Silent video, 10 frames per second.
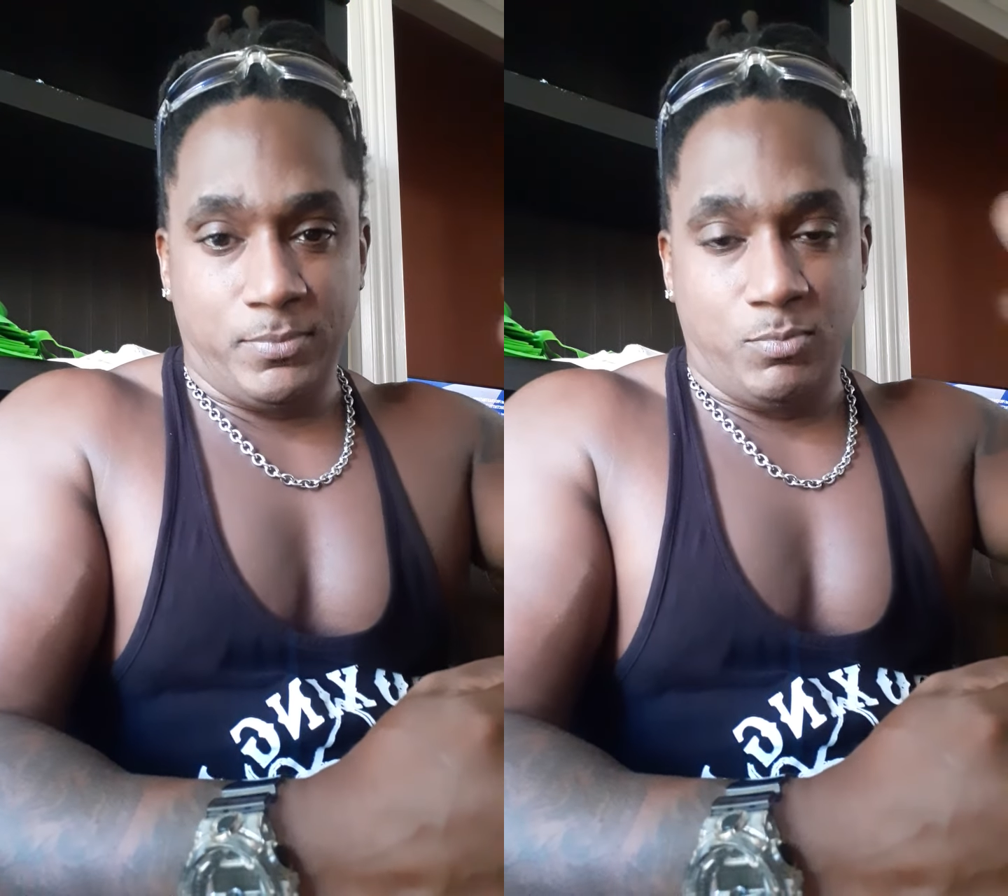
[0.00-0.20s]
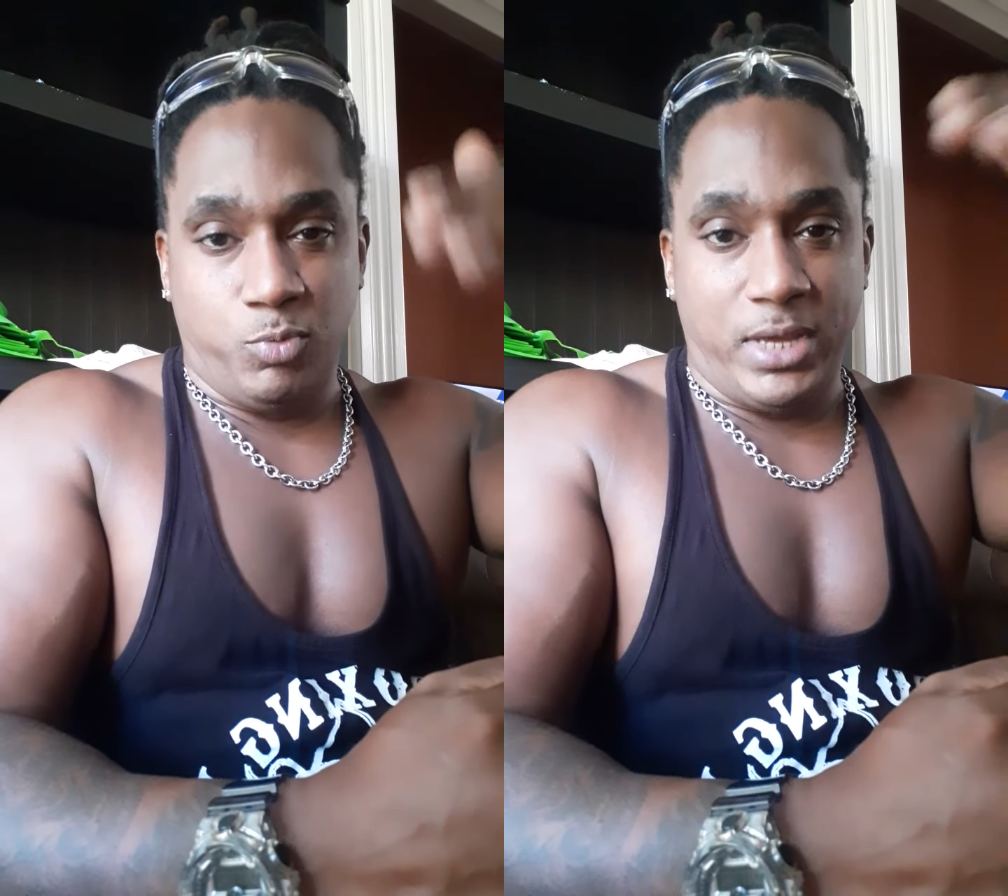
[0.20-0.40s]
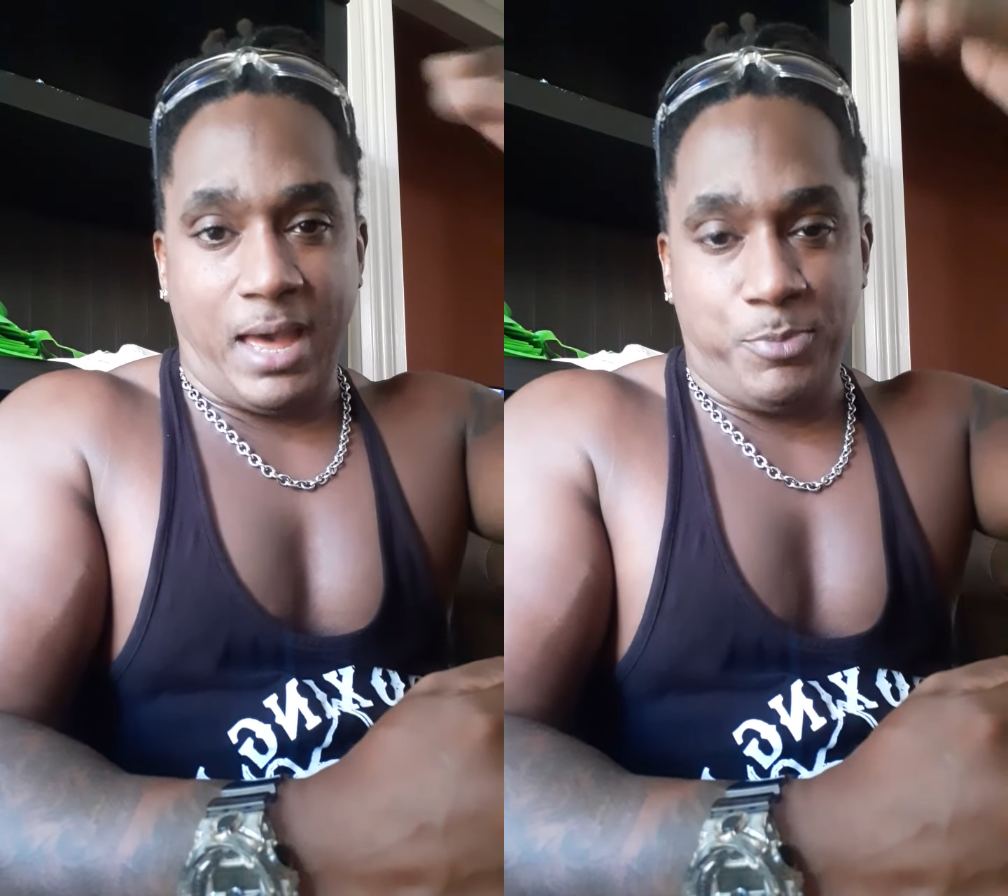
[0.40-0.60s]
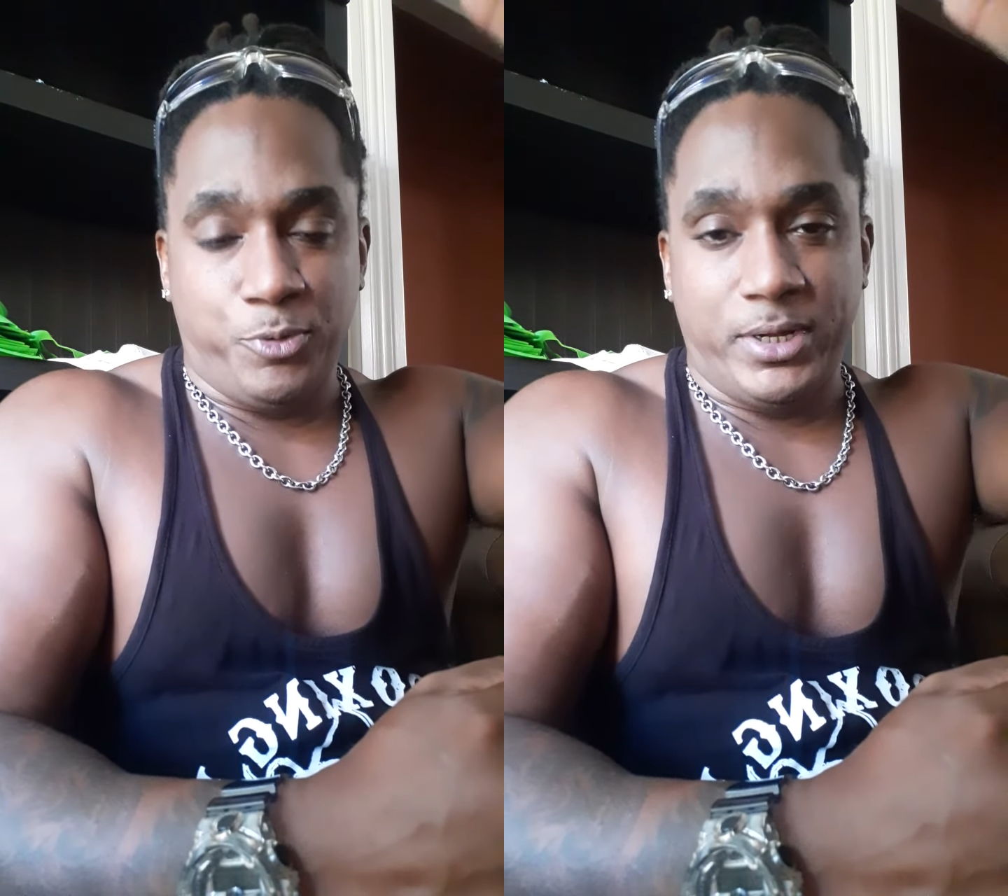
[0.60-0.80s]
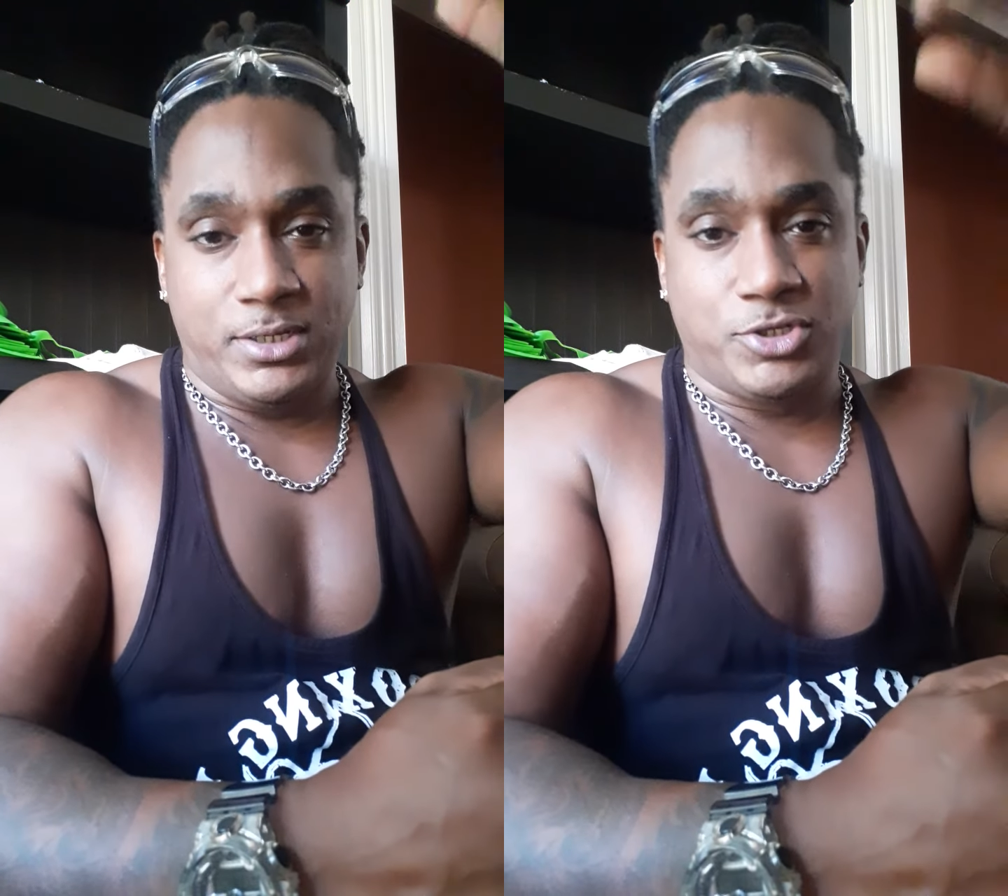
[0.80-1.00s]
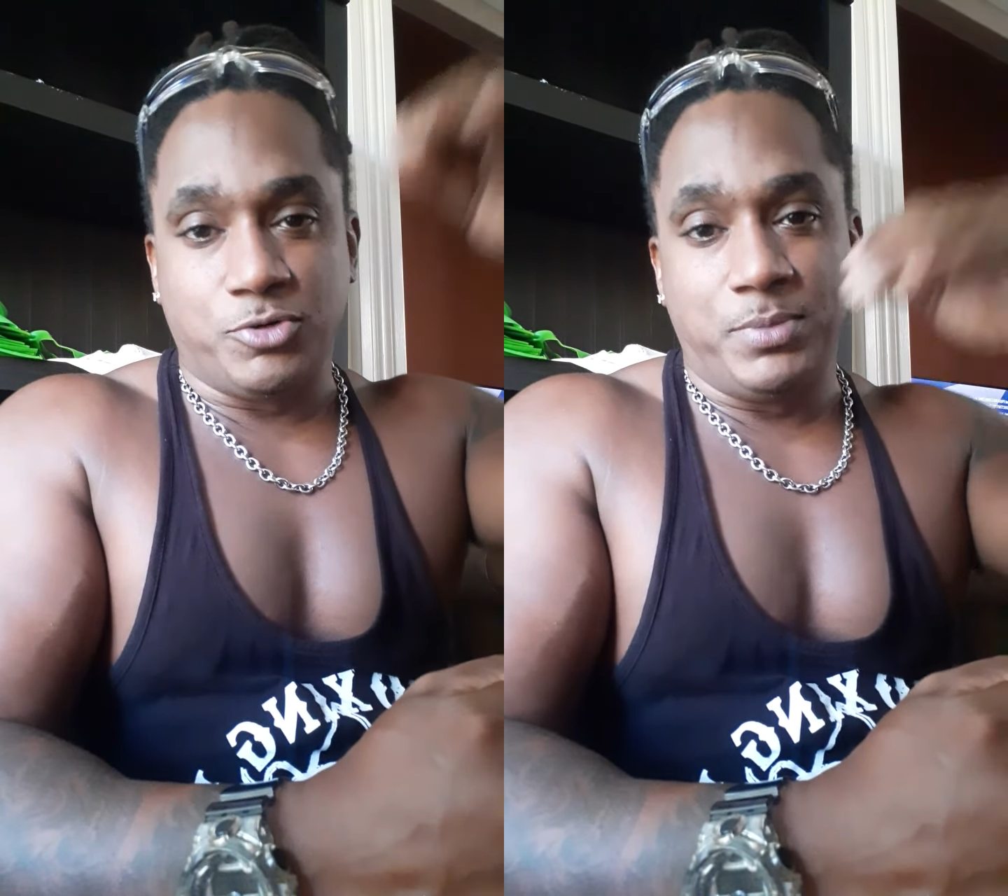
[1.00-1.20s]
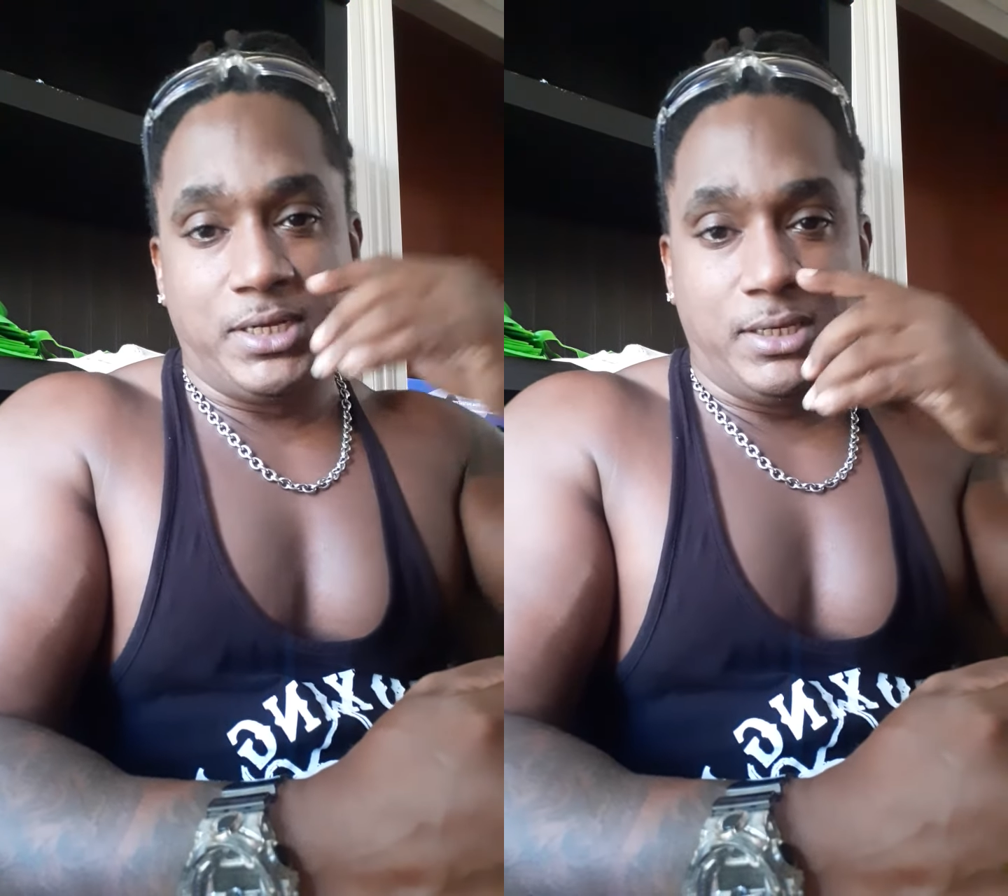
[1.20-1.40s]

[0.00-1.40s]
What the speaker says: we operate in so many